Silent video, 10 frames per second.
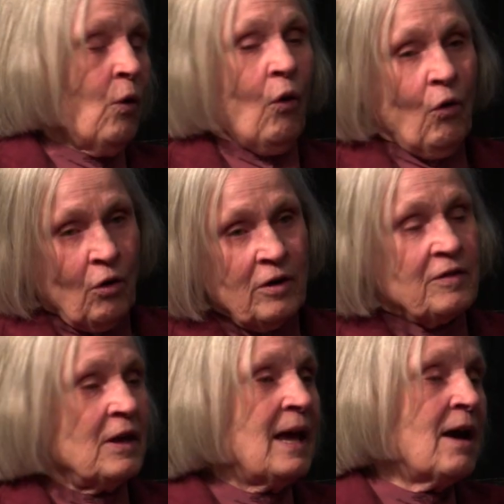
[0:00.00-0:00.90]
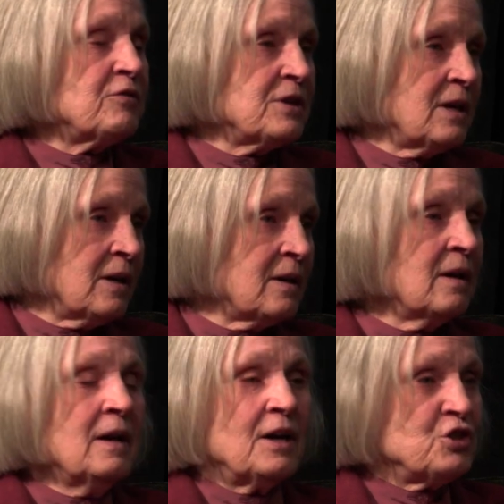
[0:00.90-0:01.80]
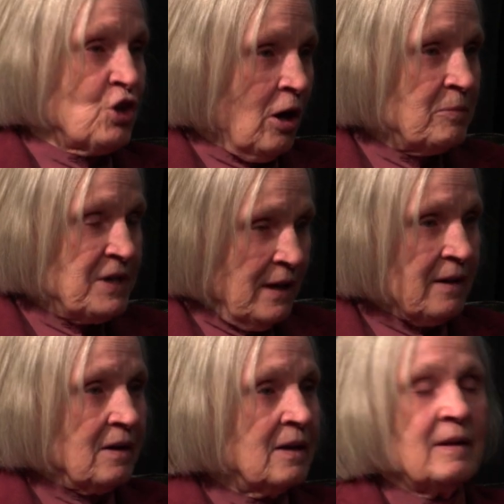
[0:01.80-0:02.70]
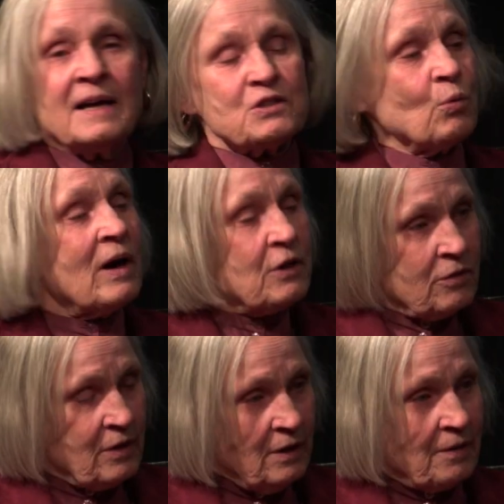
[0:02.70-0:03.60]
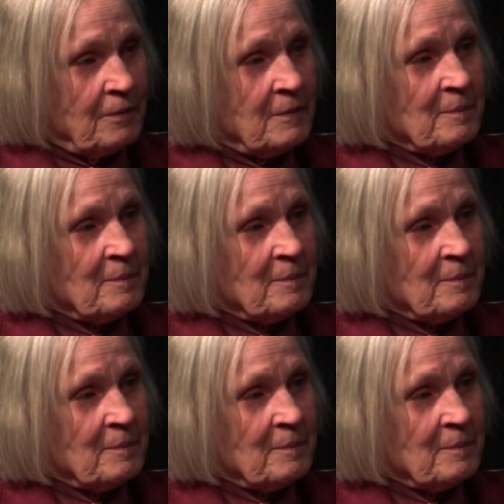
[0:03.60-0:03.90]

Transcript: or they have to get a job done, and that's why you're there.